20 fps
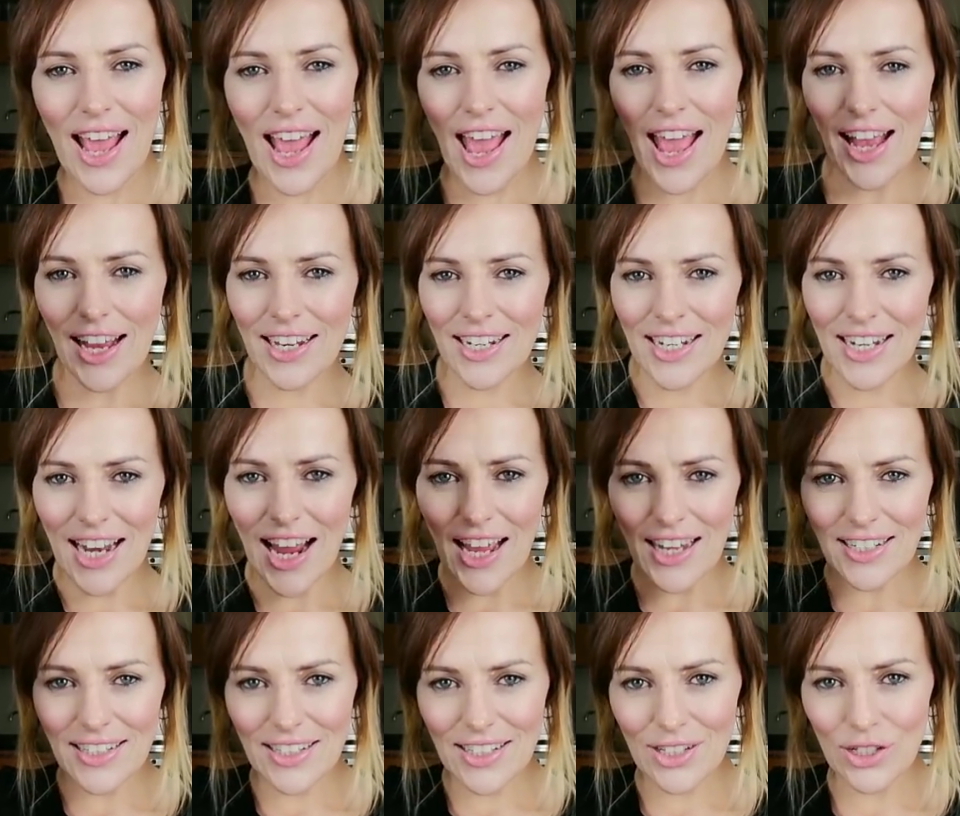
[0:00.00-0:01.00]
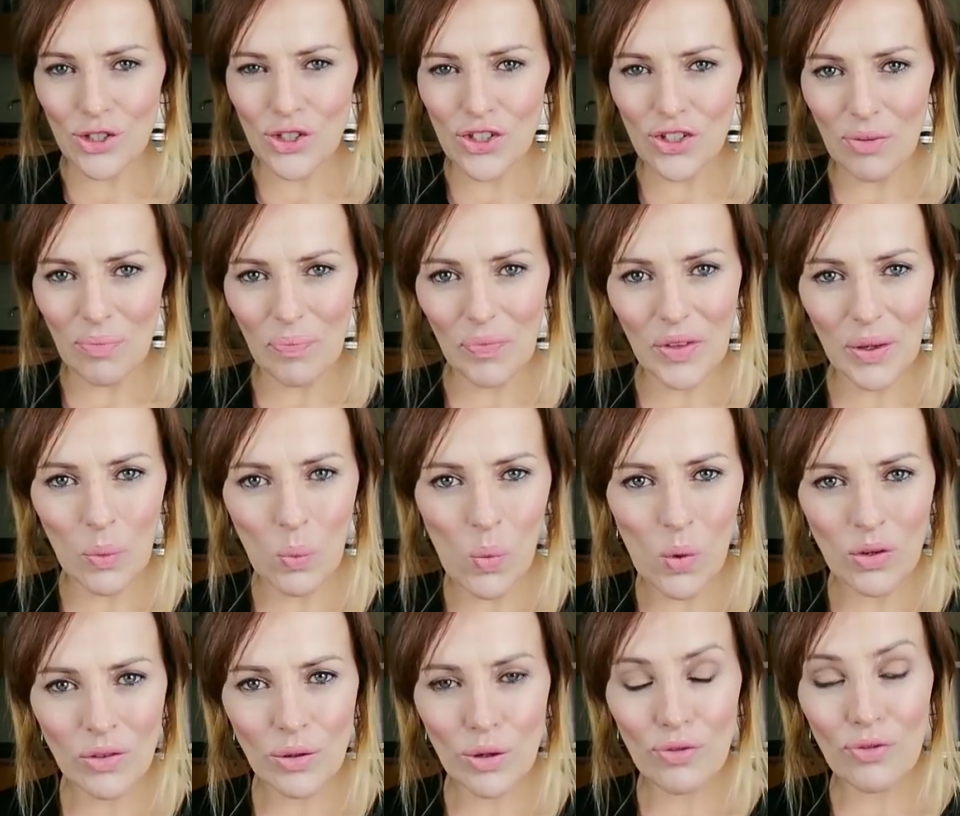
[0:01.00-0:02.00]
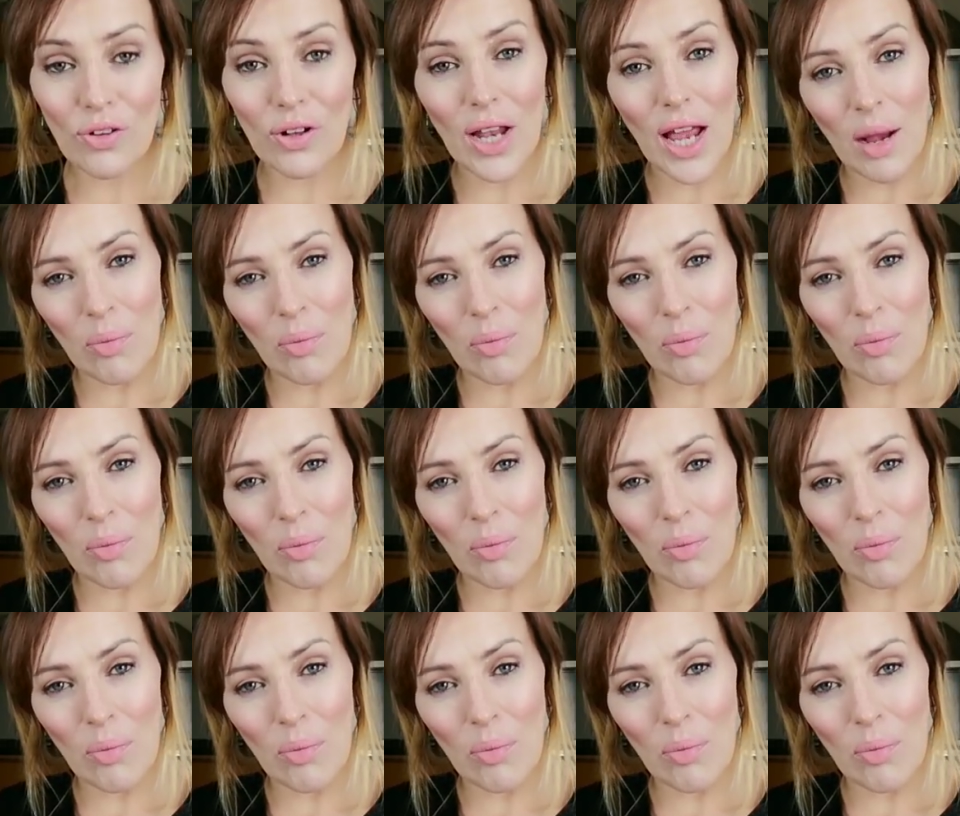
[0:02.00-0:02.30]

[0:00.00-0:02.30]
igniting something wonderful